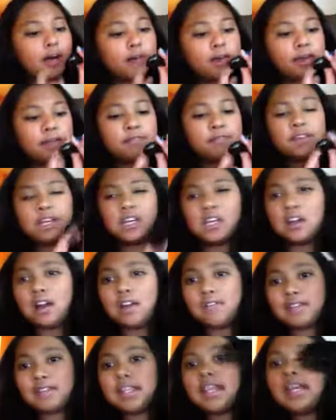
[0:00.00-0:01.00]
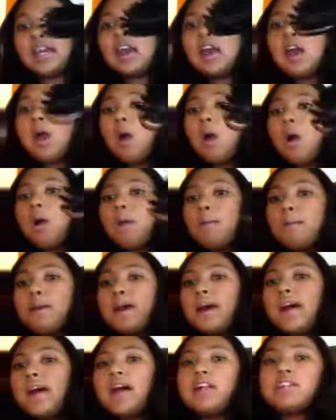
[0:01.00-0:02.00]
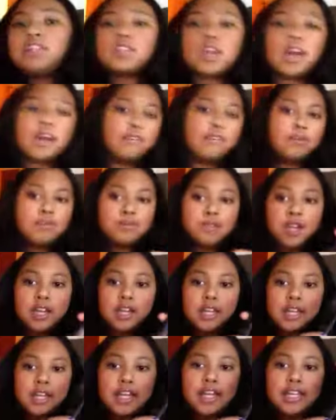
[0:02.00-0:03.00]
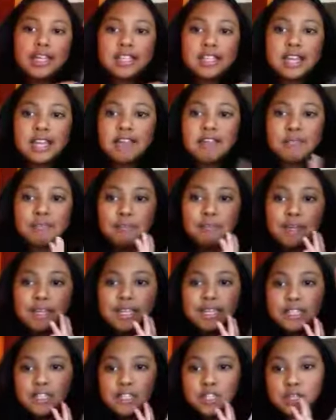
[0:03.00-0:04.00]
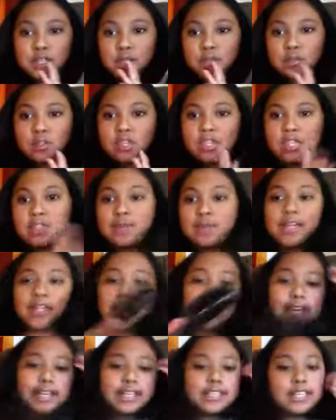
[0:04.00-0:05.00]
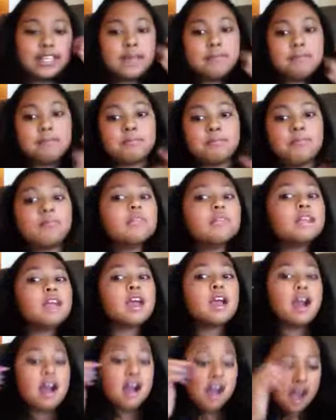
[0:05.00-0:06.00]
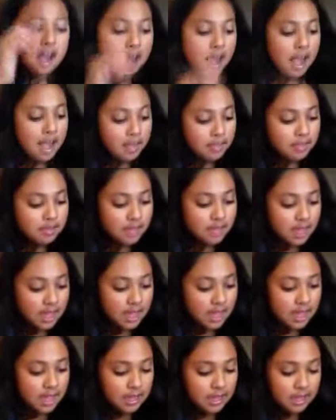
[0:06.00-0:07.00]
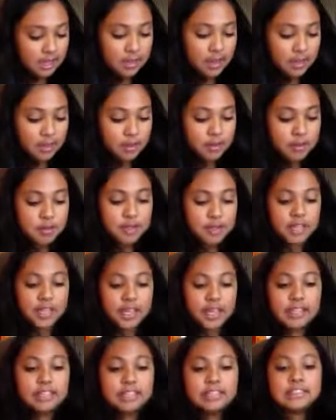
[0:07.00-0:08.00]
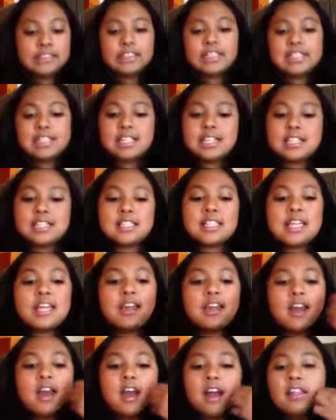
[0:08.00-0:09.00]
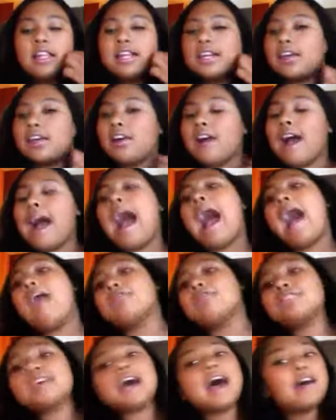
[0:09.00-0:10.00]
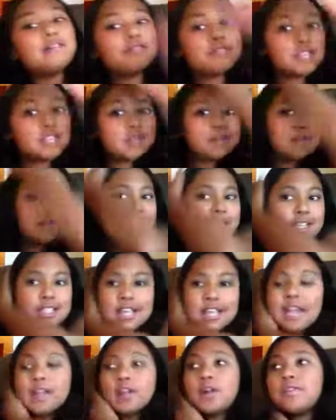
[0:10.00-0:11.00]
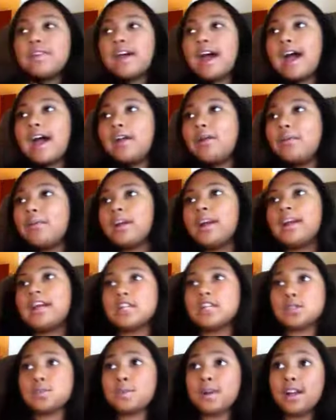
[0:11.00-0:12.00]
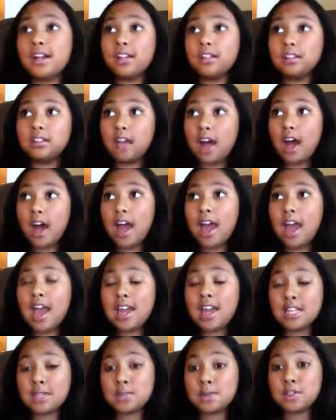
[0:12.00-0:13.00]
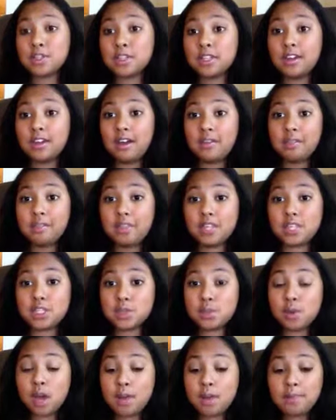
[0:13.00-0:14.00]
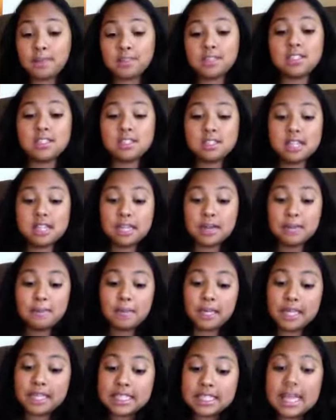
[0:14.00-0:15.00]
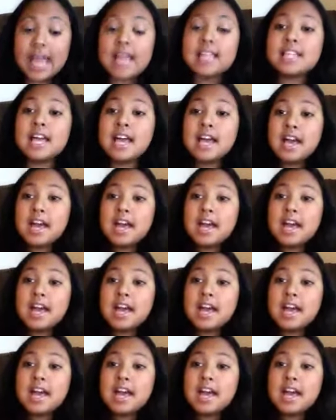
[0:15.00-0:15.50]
It faded off, I think. But I just got it from Target, and it's kind of mini, too, so that's why I liked it. And then another thing is a necessity. Like, you don't have to have this, because I know that I don't wear hairspray a lot, and especially not this one, but this is, like, a mini size.